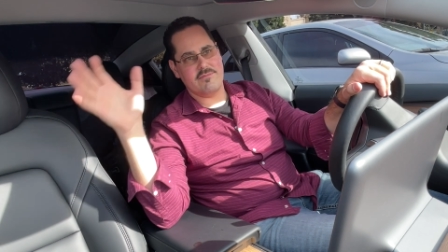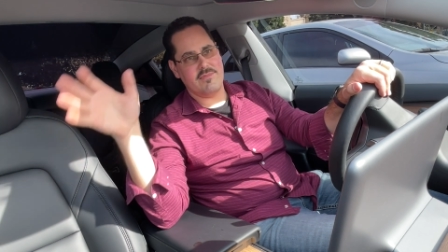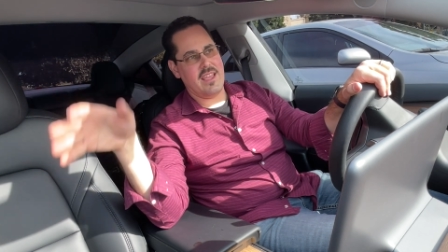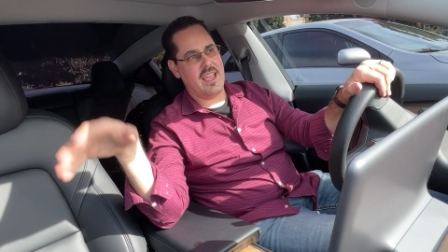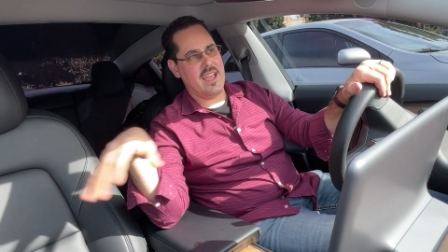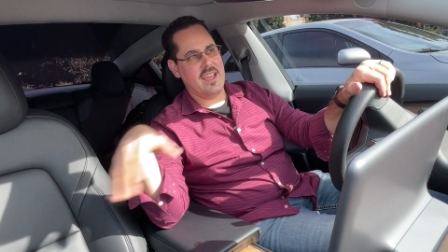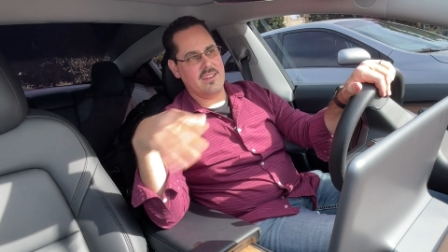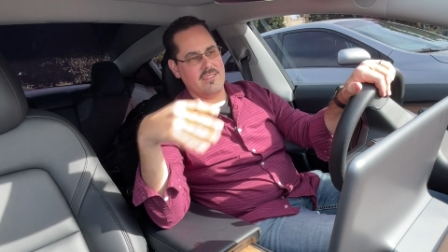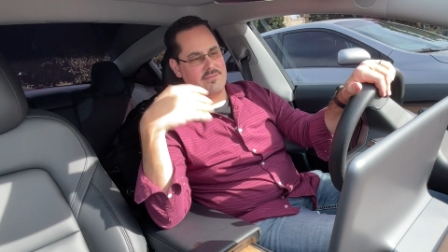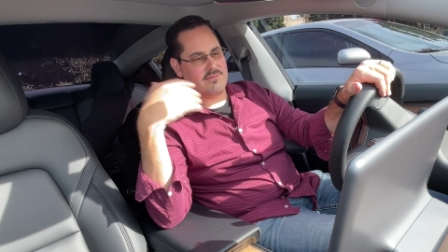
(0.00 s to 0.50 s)

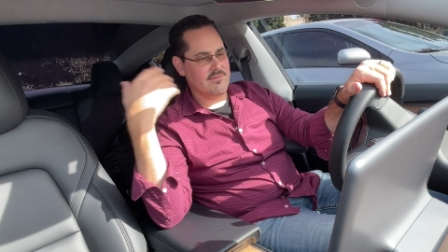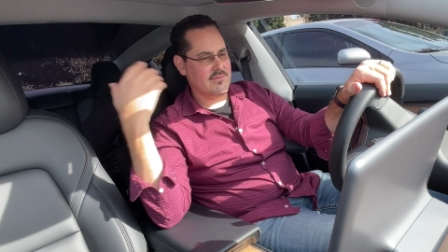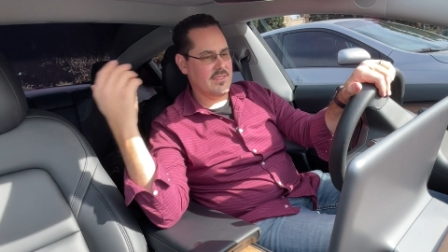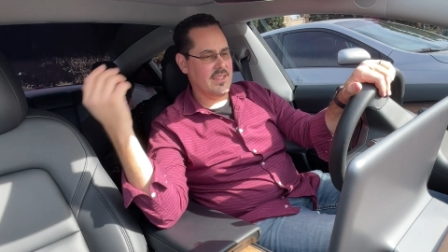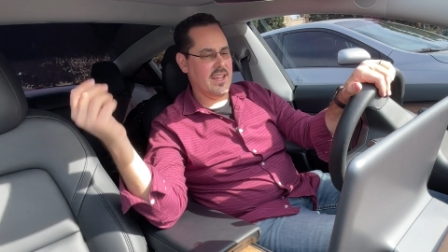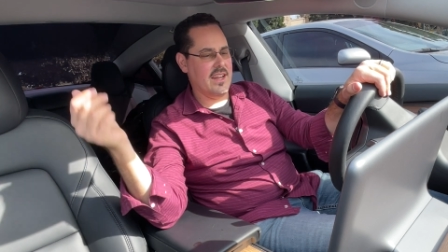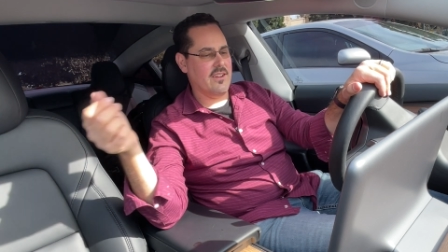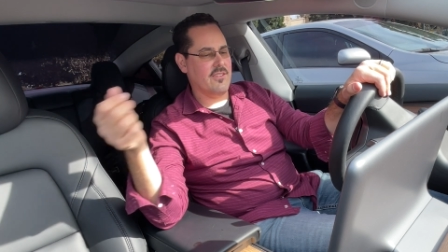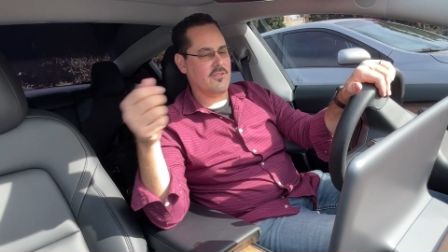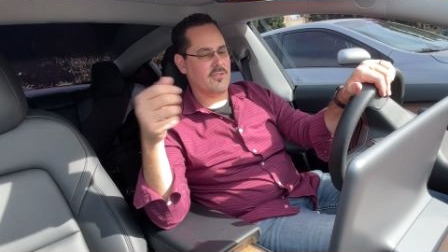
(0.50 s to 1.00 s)
and,
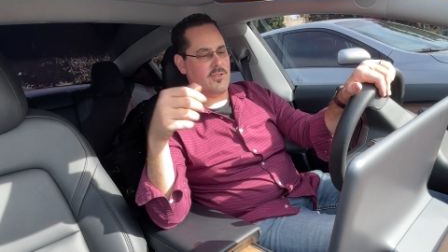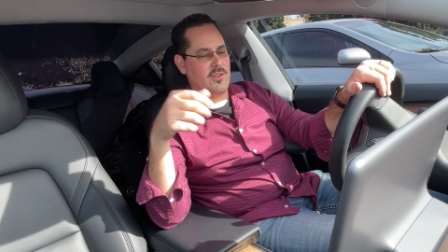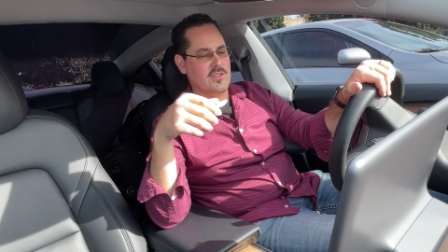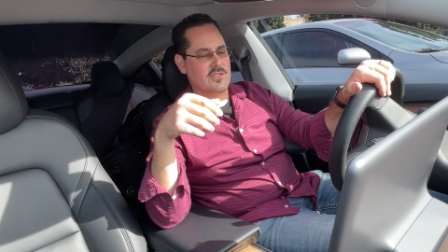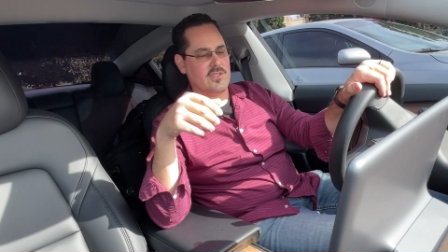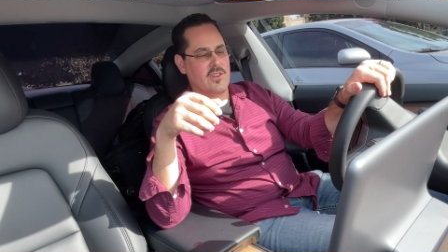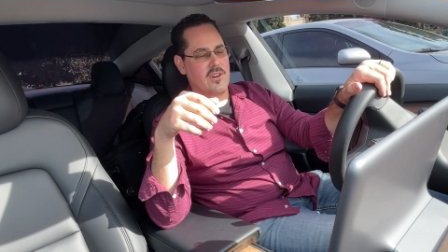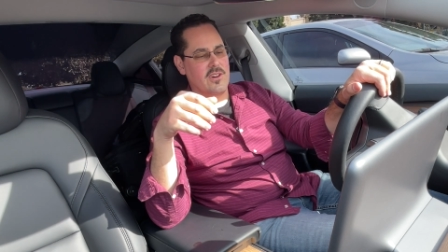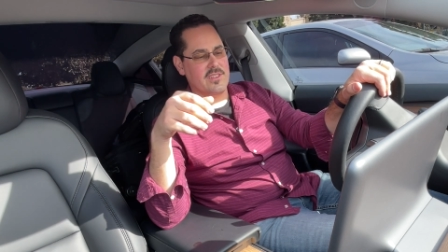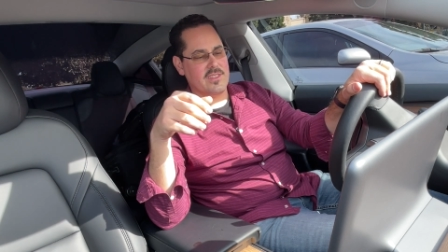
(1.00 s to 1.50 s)
you know, of
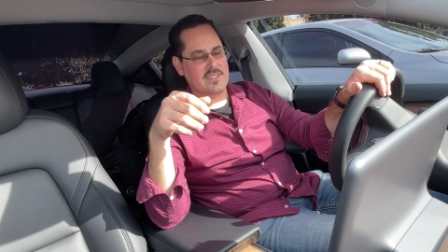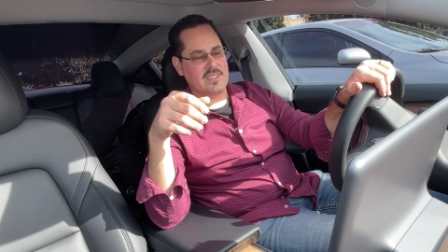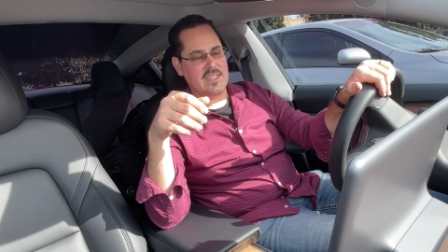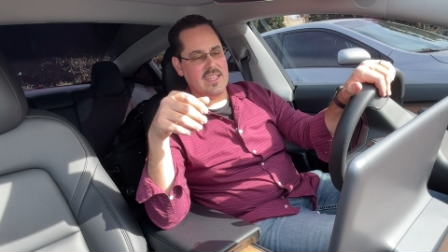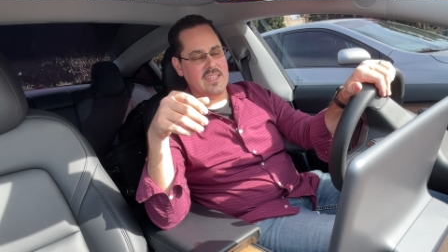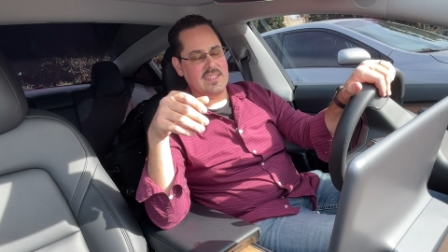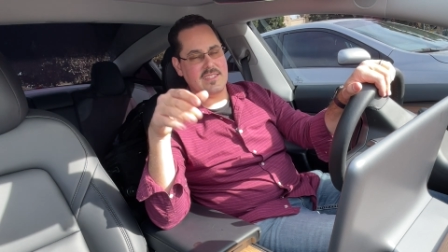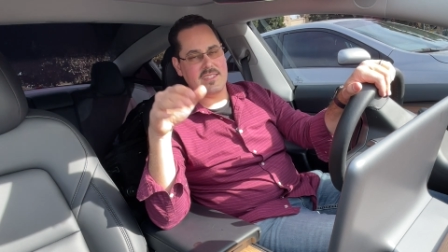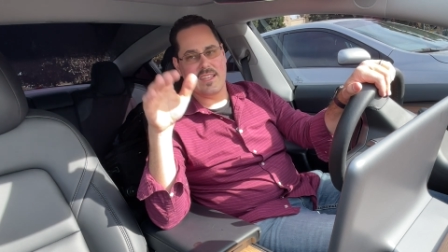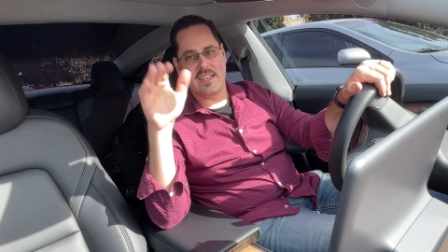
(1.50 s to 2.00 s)
course, all the
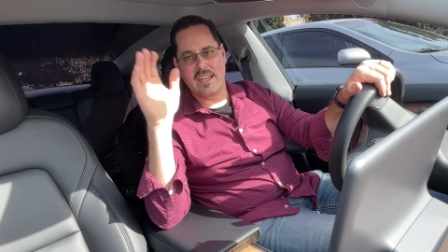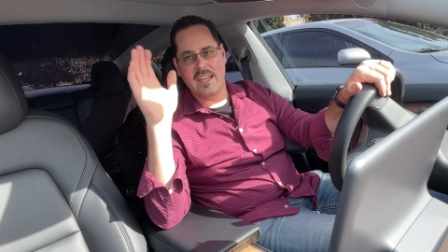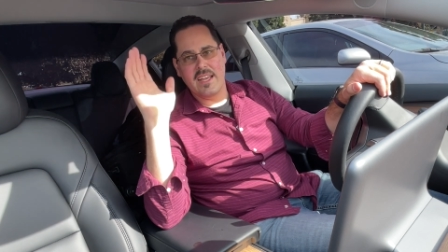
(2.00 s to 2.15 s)
seats.